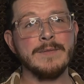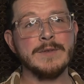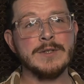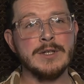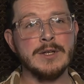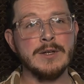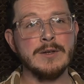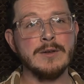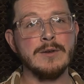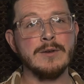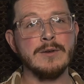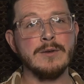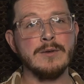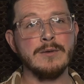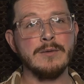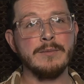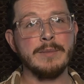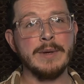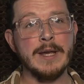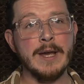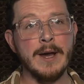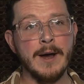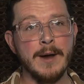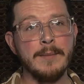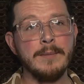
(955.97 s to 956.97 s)
to
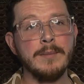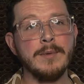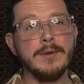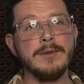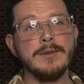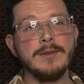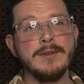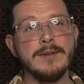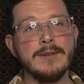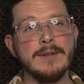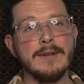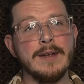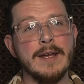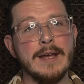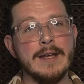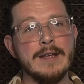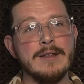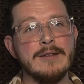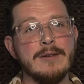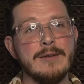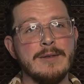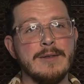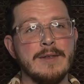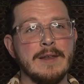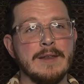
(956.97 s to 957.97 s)
be humbled, and
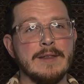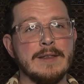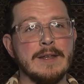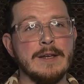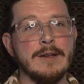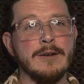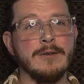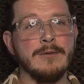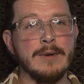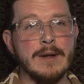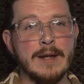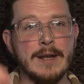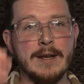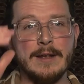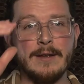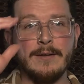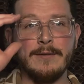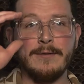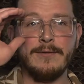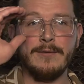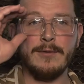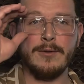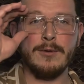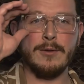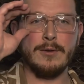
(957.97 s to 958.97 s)
you think that you're ready
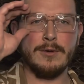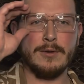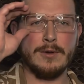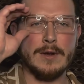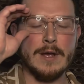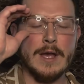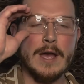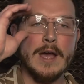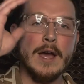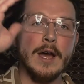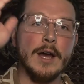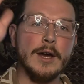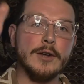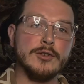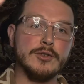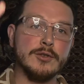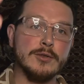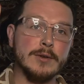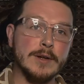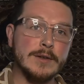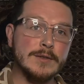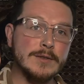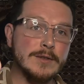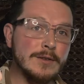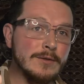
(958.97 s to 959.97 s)
for a
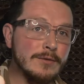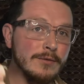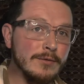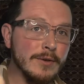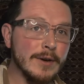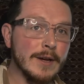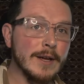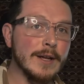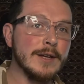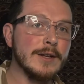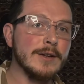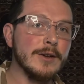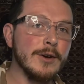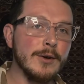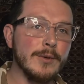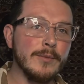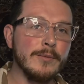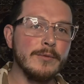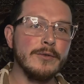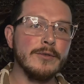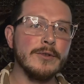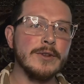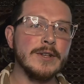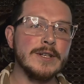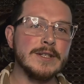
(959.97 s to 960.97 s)
trusted friend,
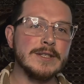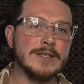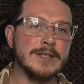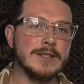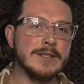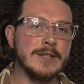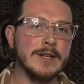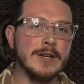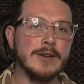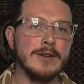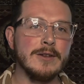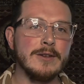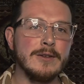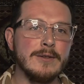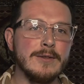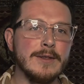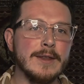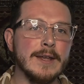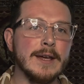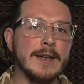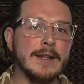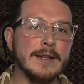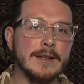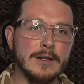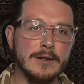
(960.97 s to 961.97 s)
hopefully, to tell you
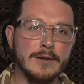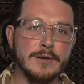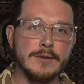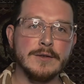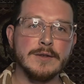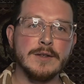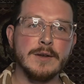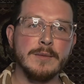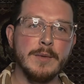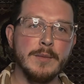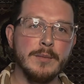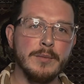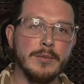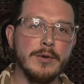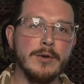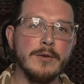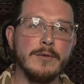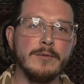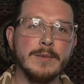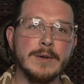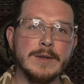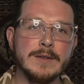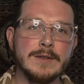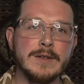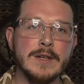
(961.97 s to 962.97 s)
that there are some
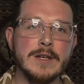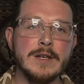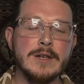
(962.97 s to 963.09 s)
improvements that